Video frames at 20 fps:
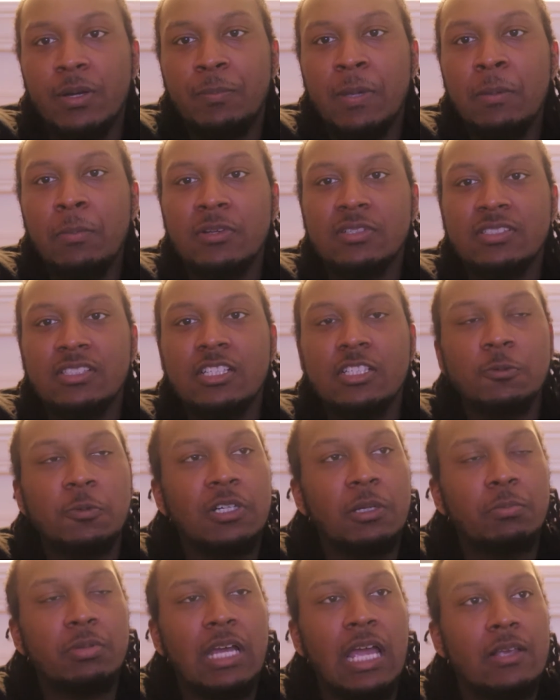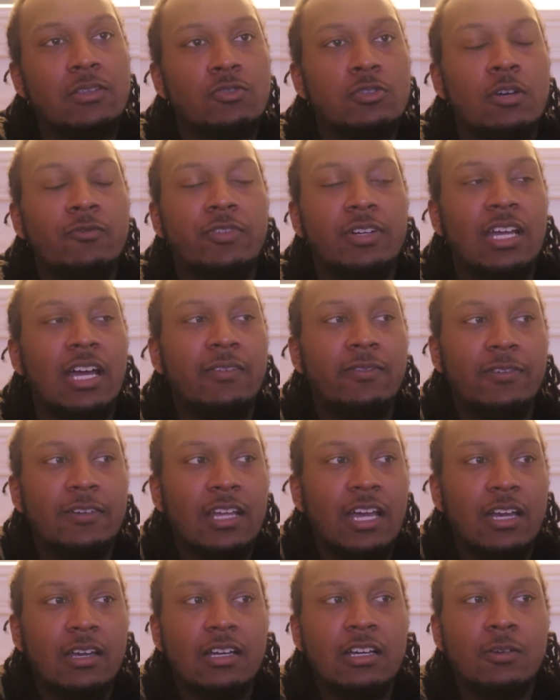people still want to blame Trump for not
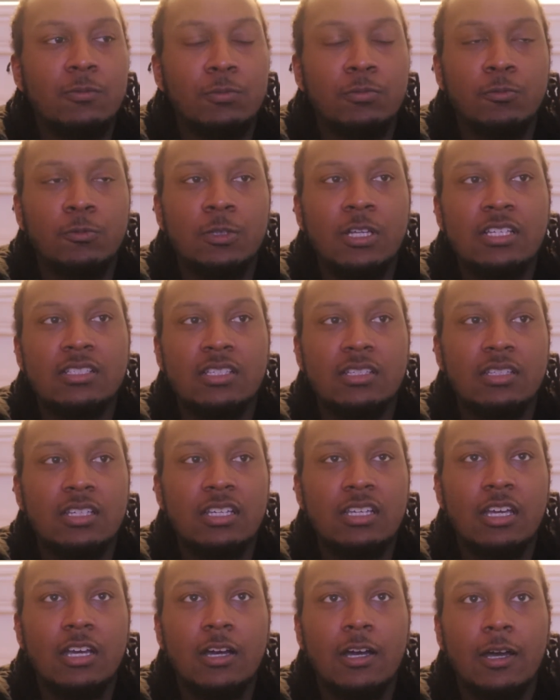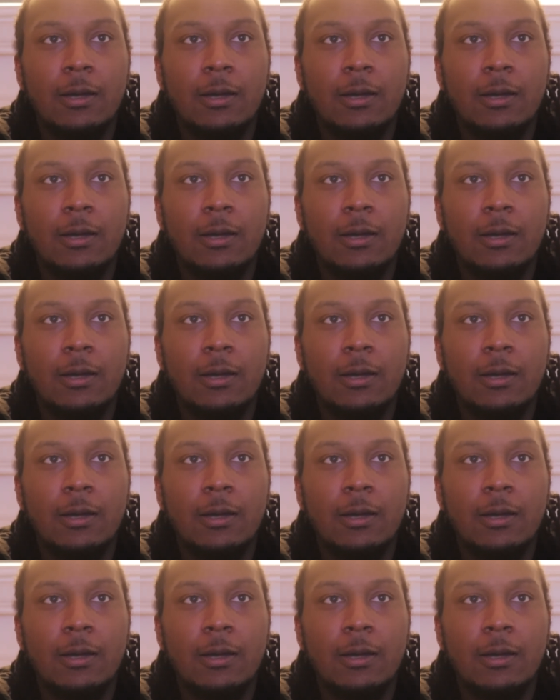releasing the